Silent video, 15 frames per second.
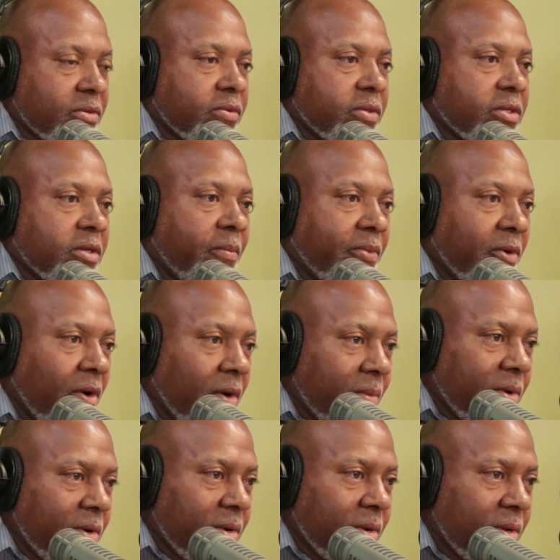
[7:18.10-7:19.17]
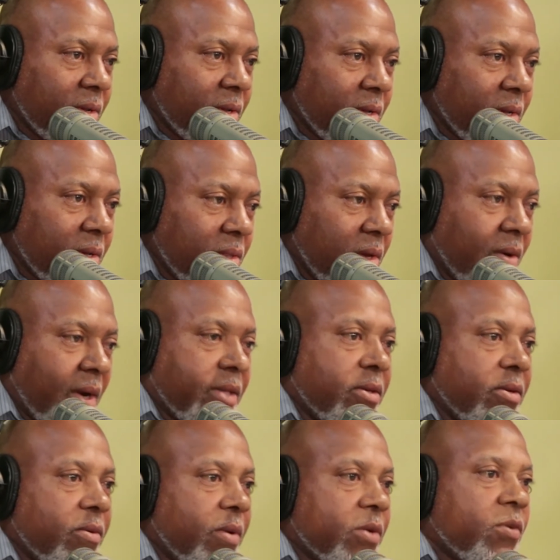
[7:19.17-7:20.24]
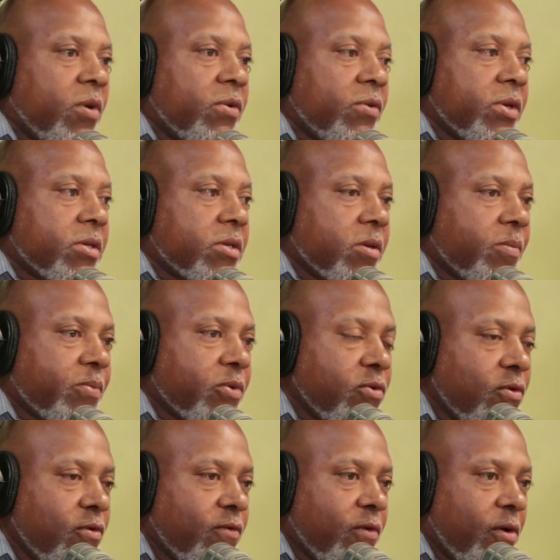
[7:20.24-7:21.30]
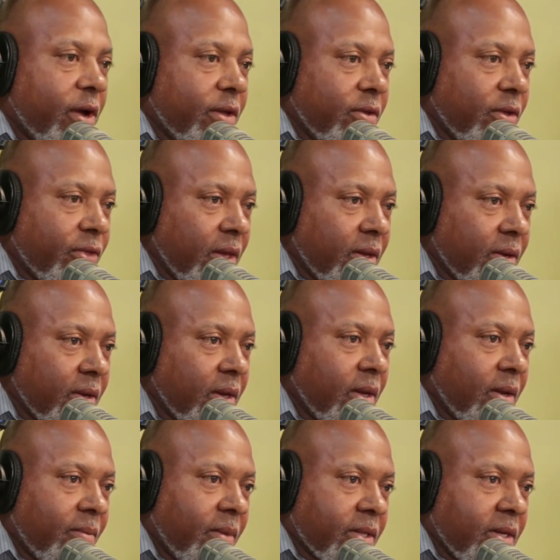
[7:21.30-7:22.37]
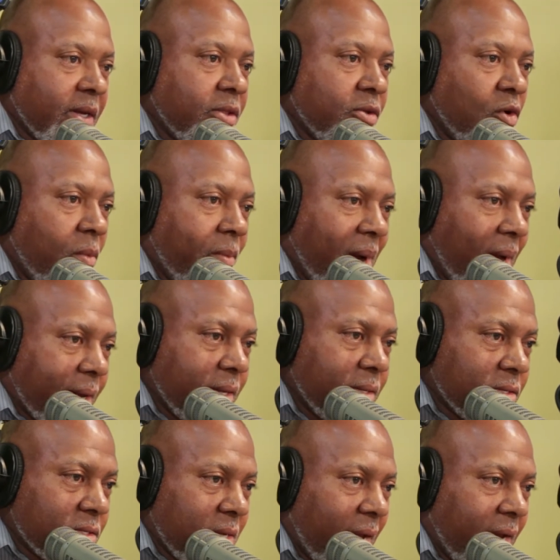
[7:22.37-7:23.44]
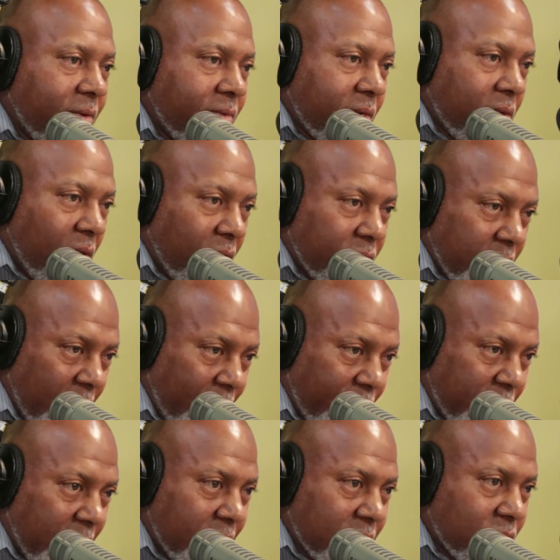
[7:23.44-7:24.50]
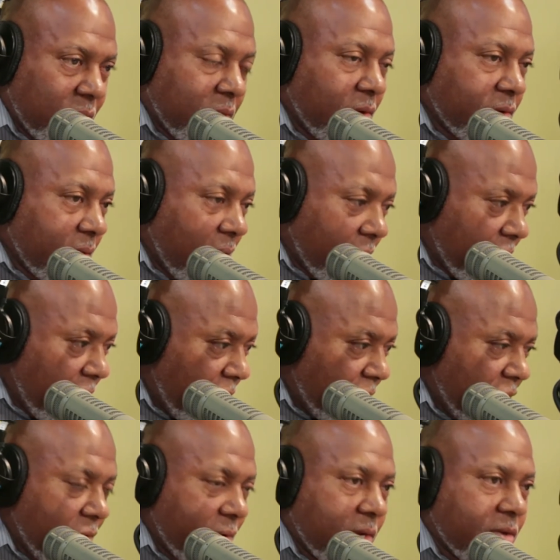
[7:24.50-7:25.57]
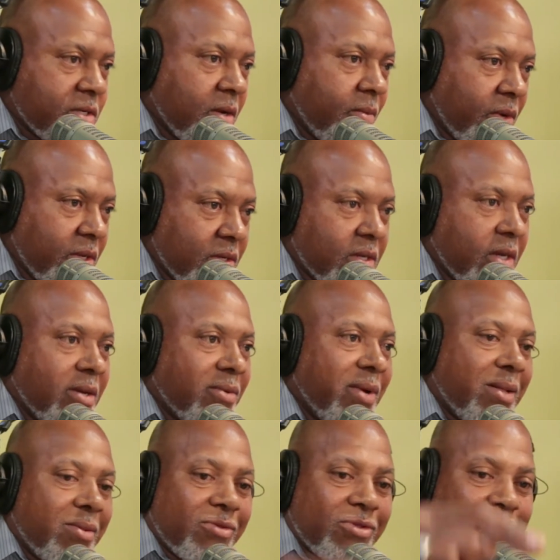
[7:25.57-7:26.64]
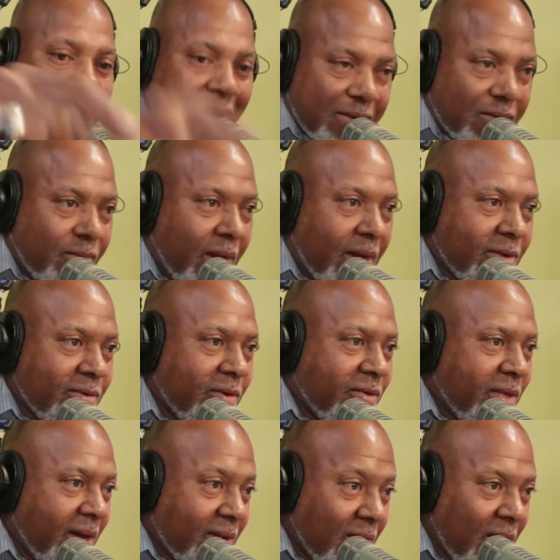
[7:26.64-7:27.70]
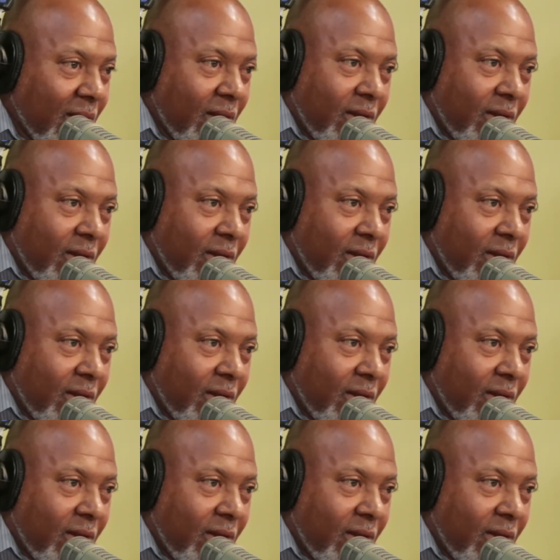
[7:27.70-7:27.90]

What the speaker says: was deplorable. Now, I don't know what one wanted to prove or anything, but in no parking sign, without evidence, without a camera, without somebody saying, well, that man or that,